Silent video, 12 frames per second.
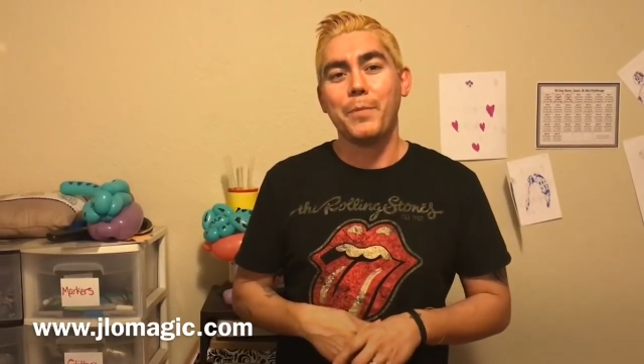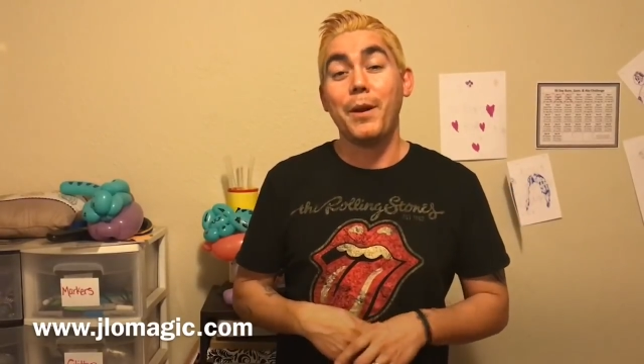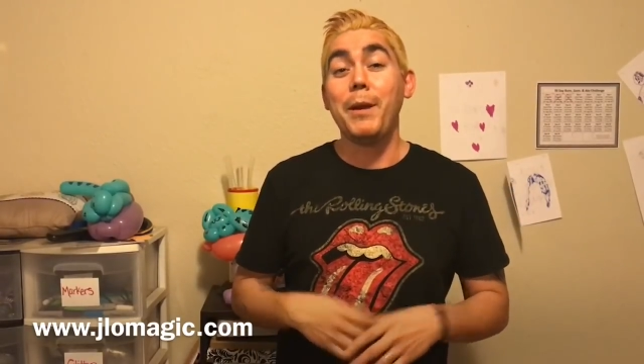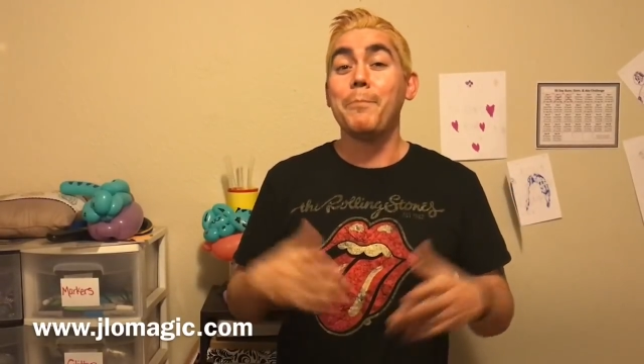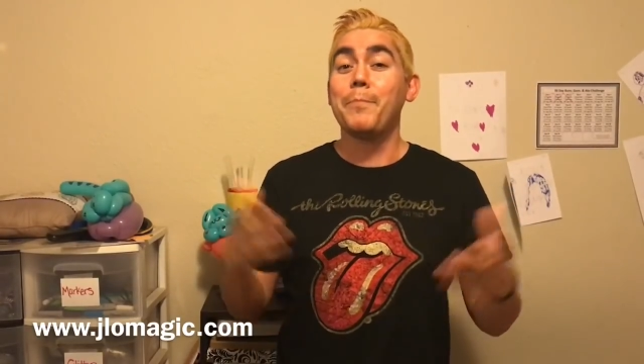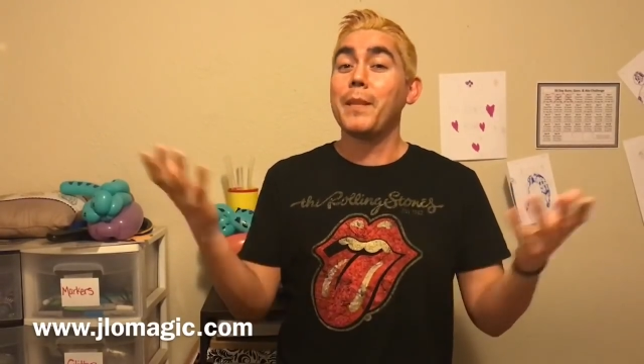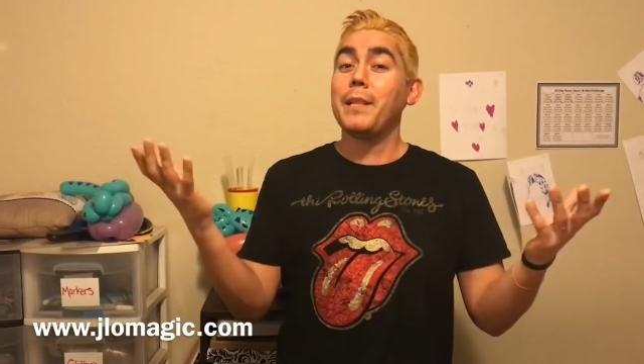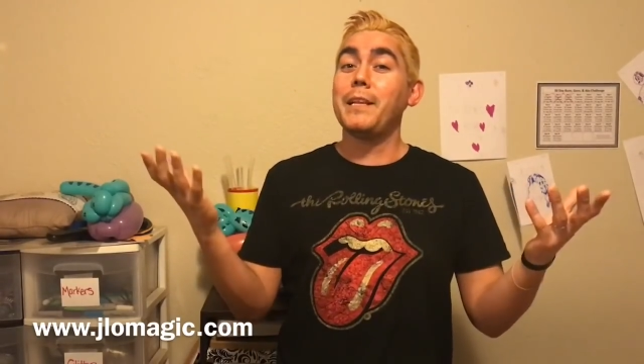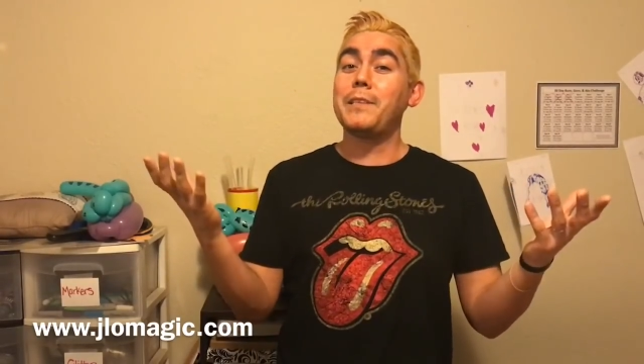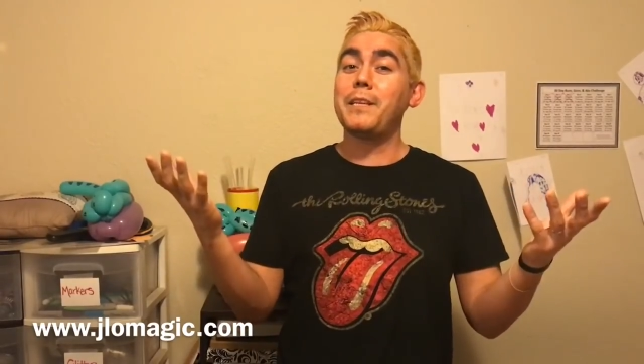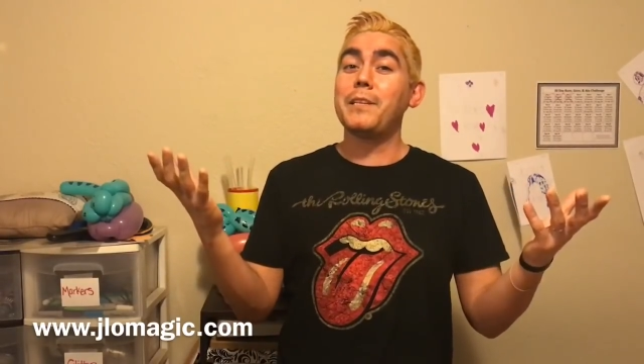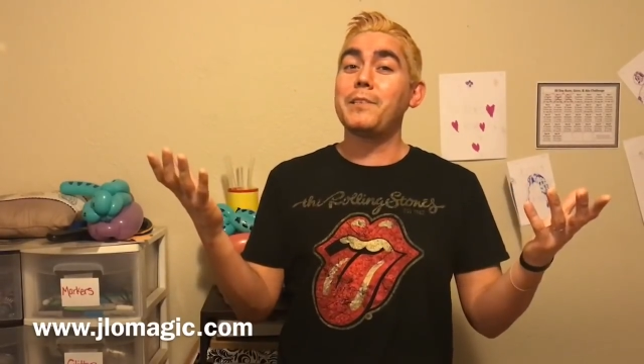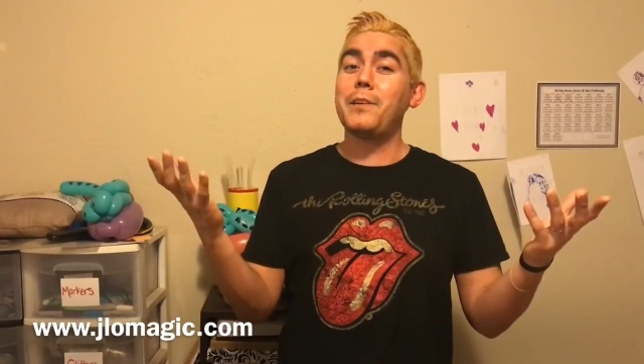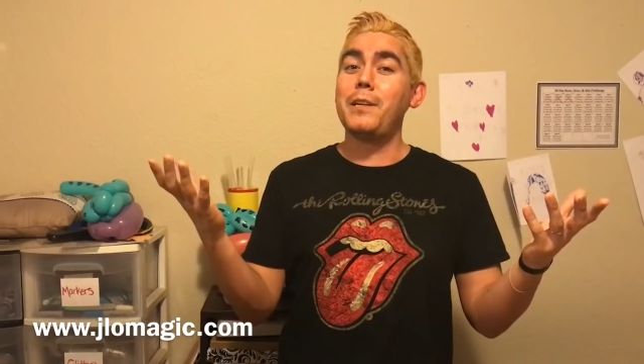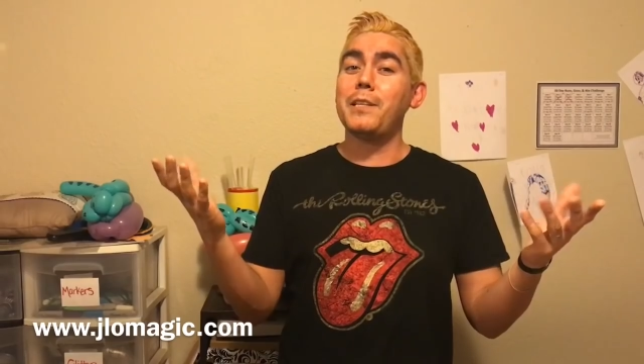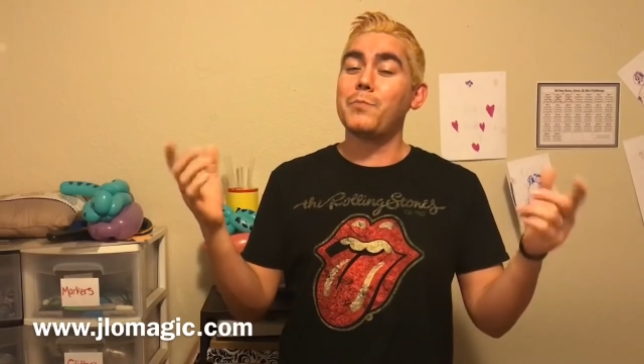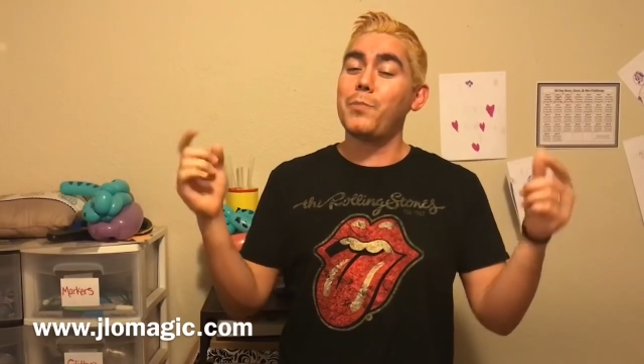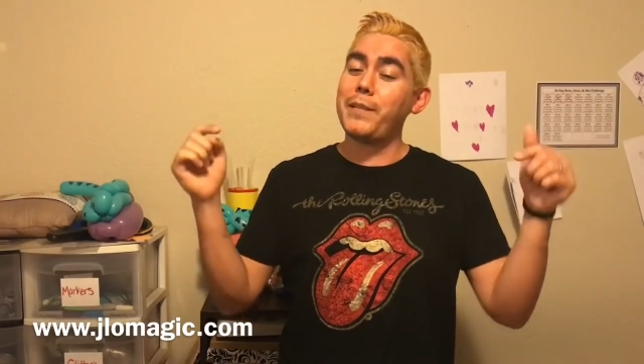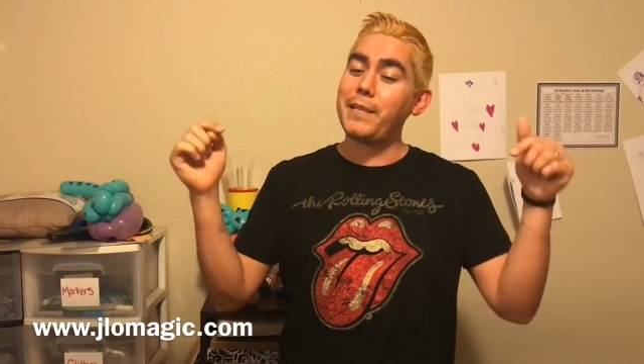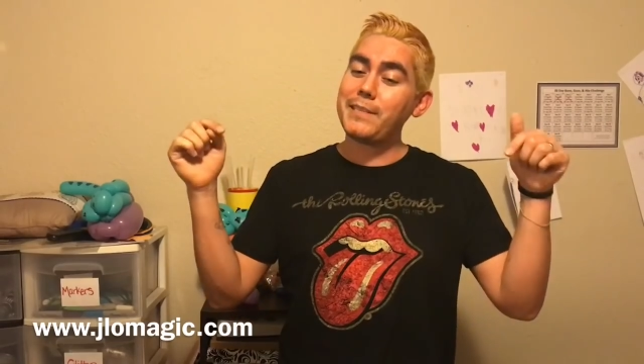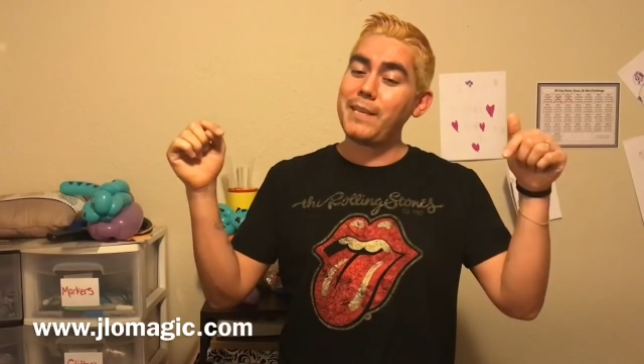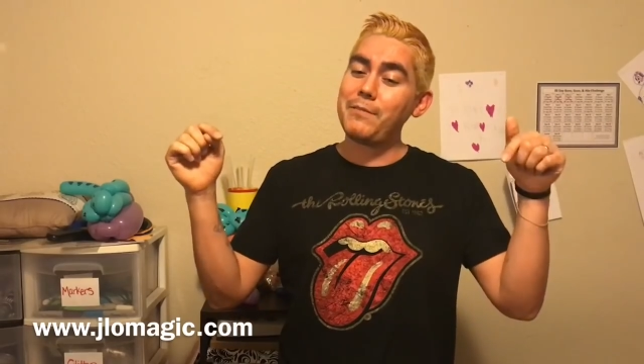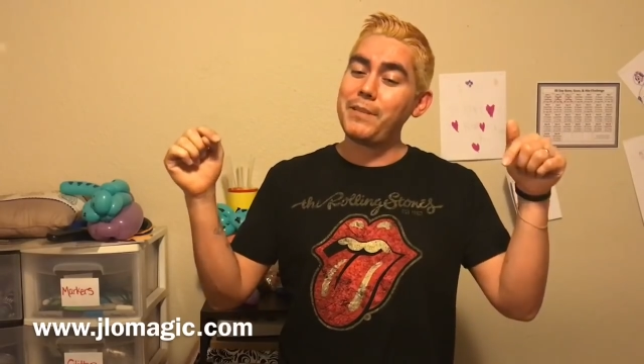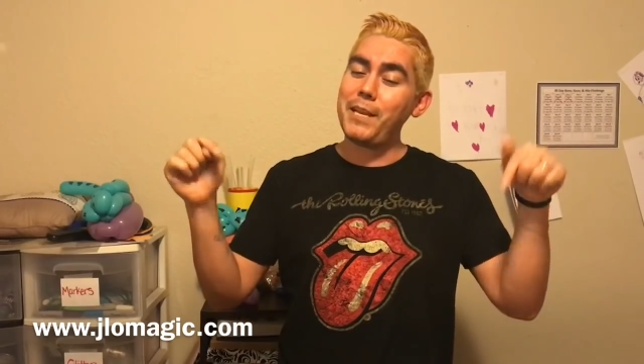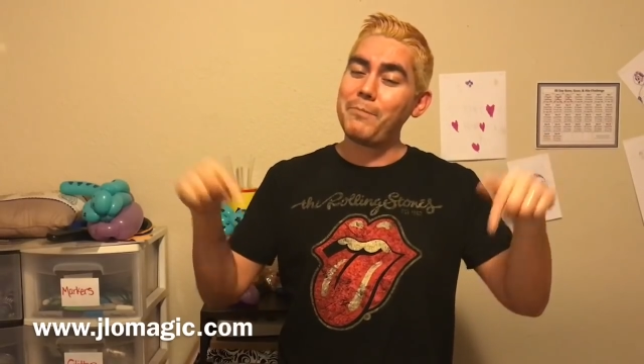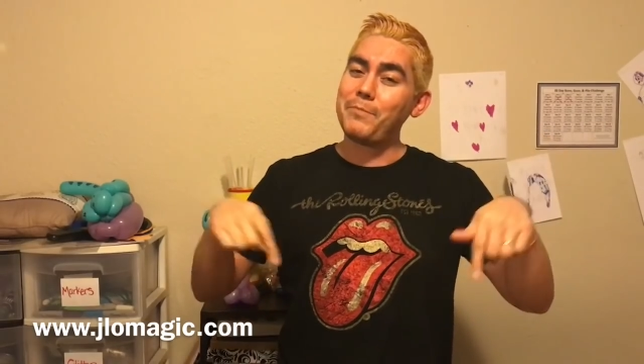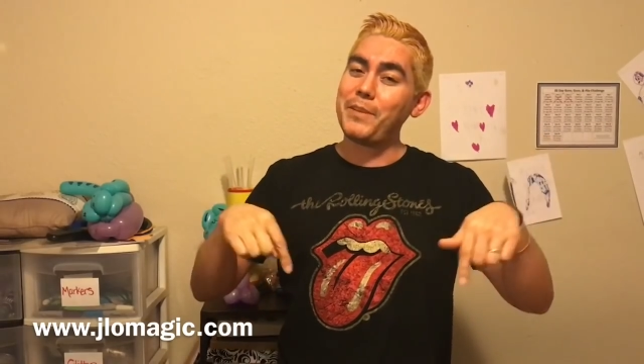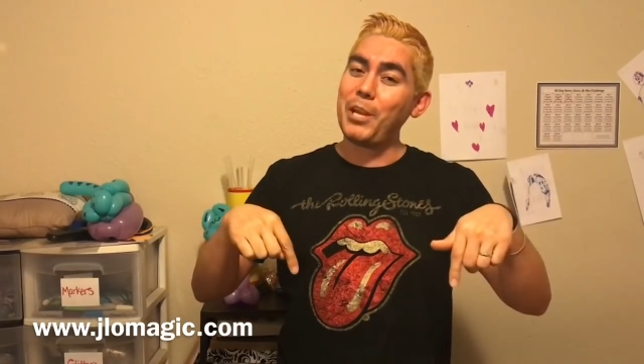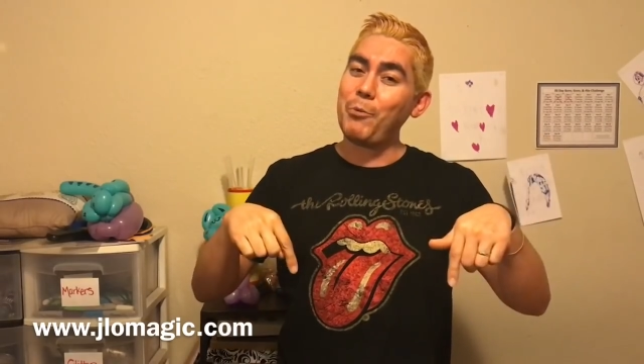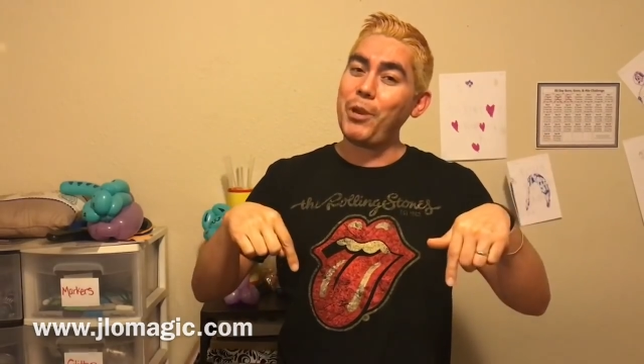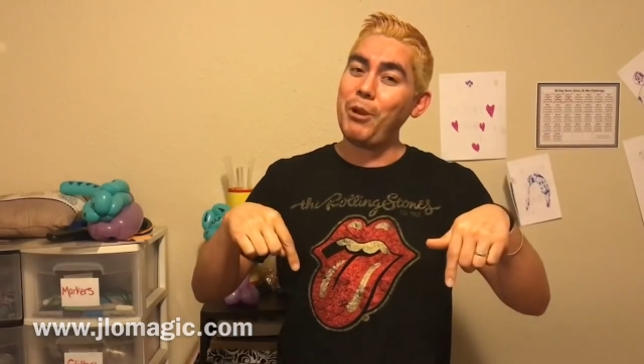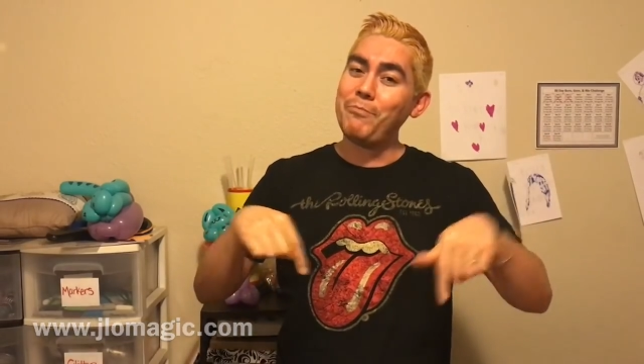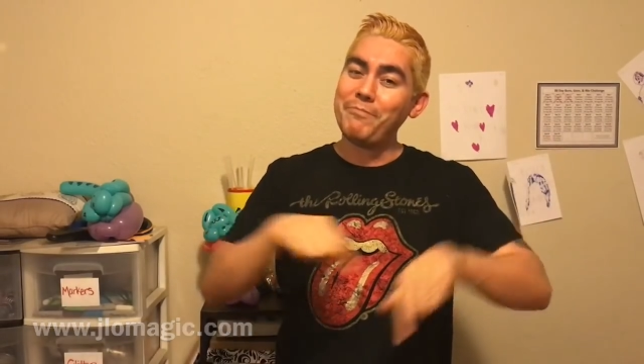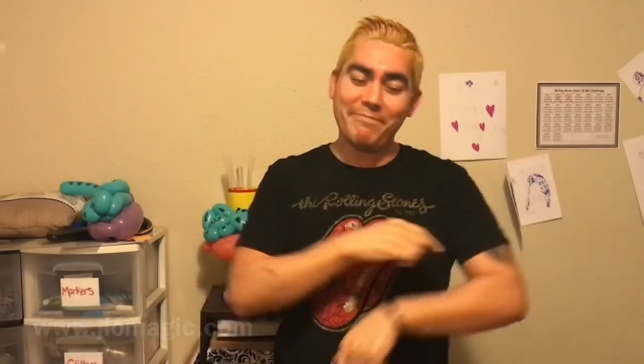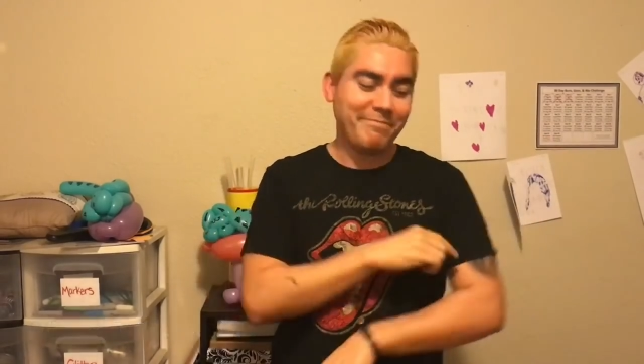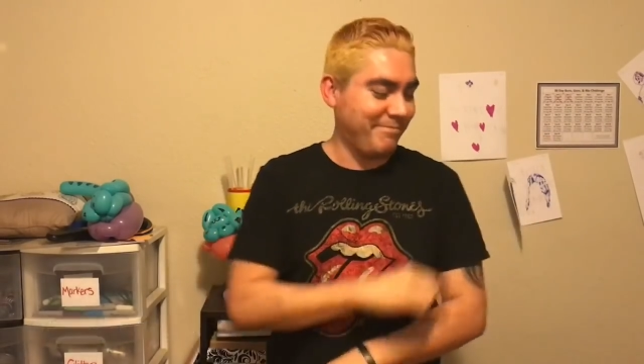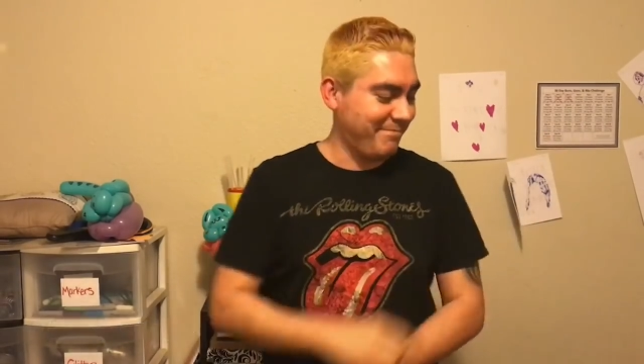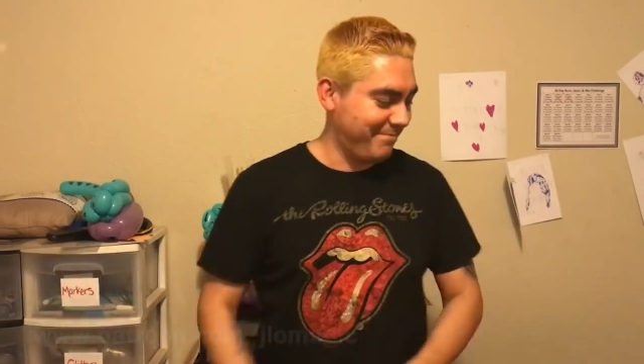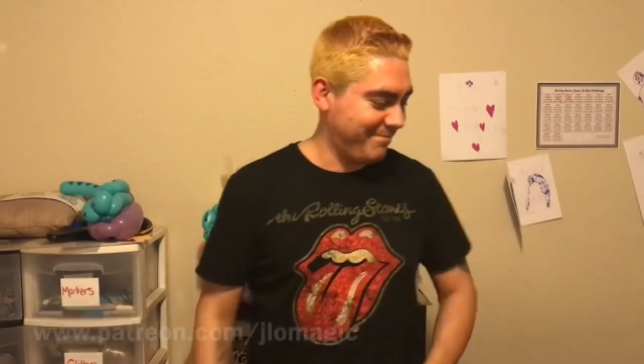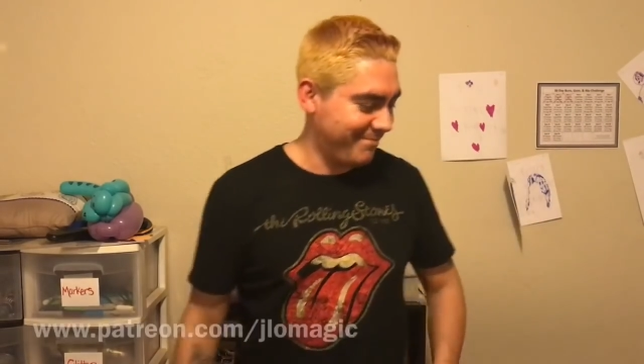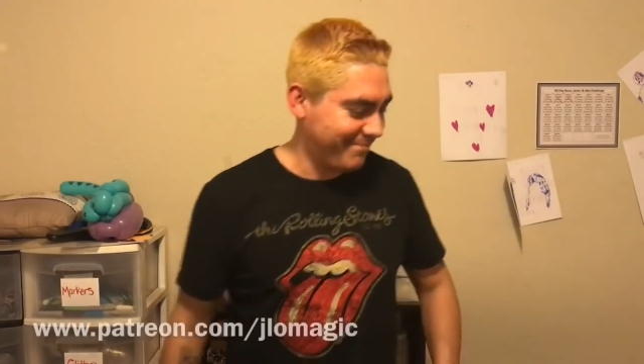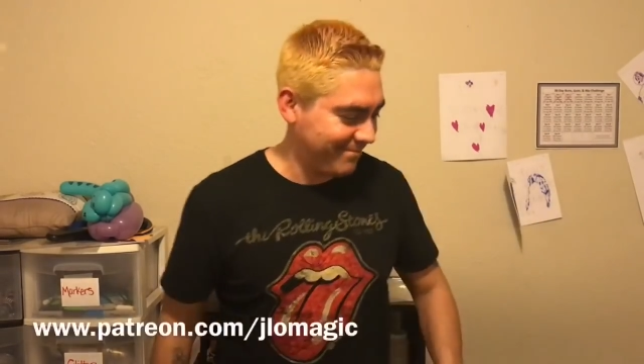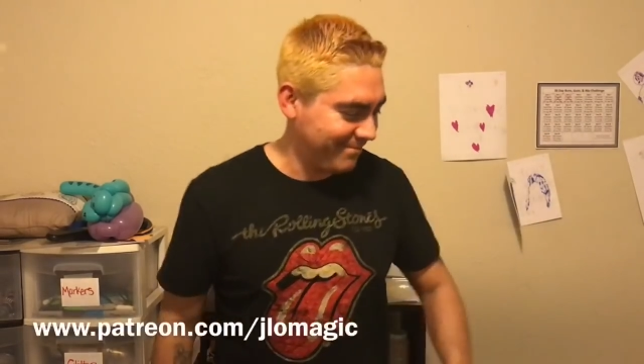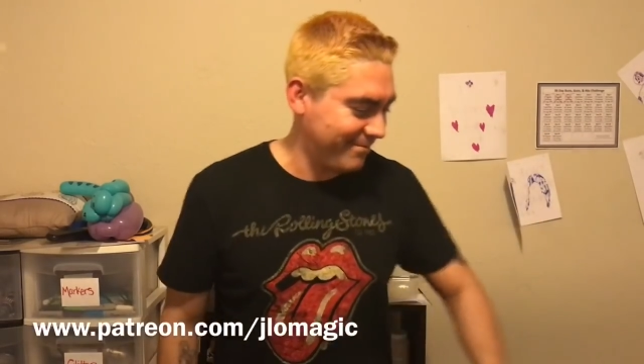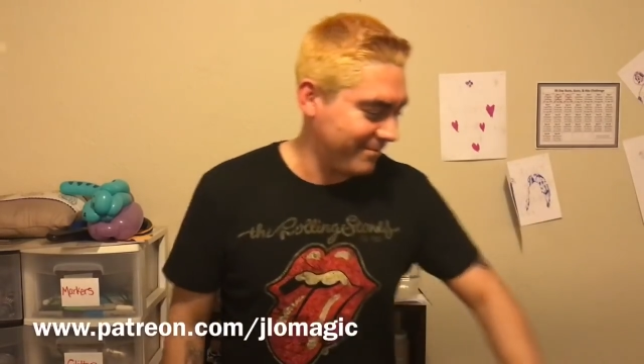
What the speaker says: All right, let's get started. Let's bring that sound down. Here we go. The first